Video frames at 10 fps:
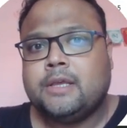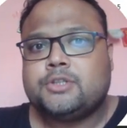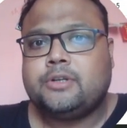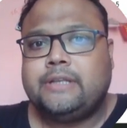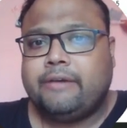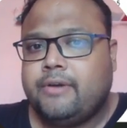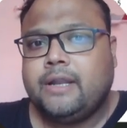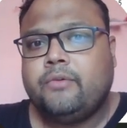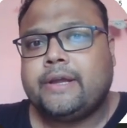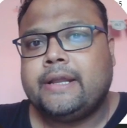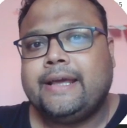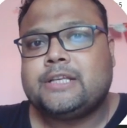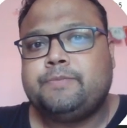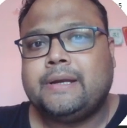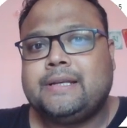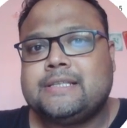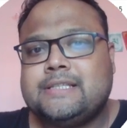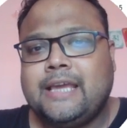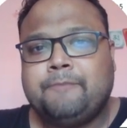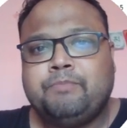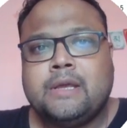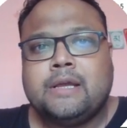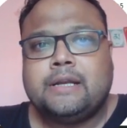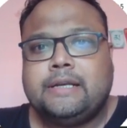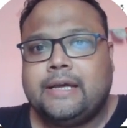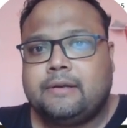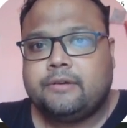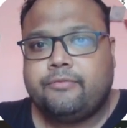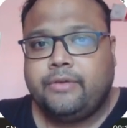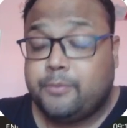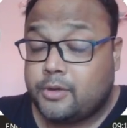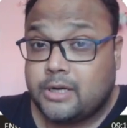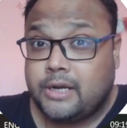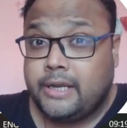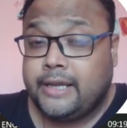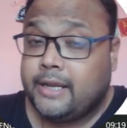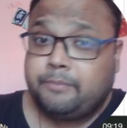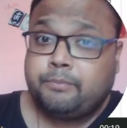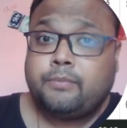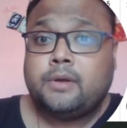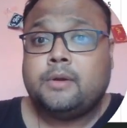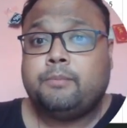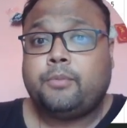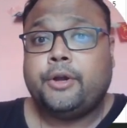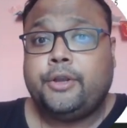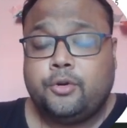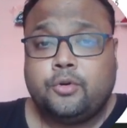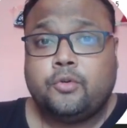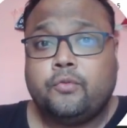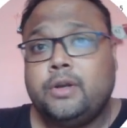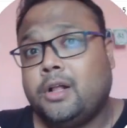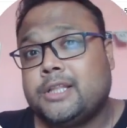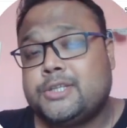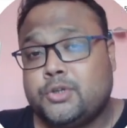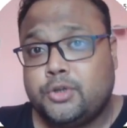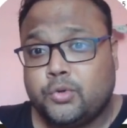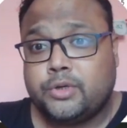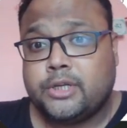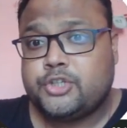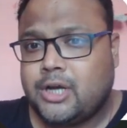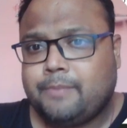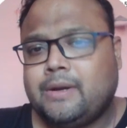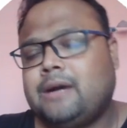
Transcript: so definitely we can expect the same that FIBO 38.2 will also do the job.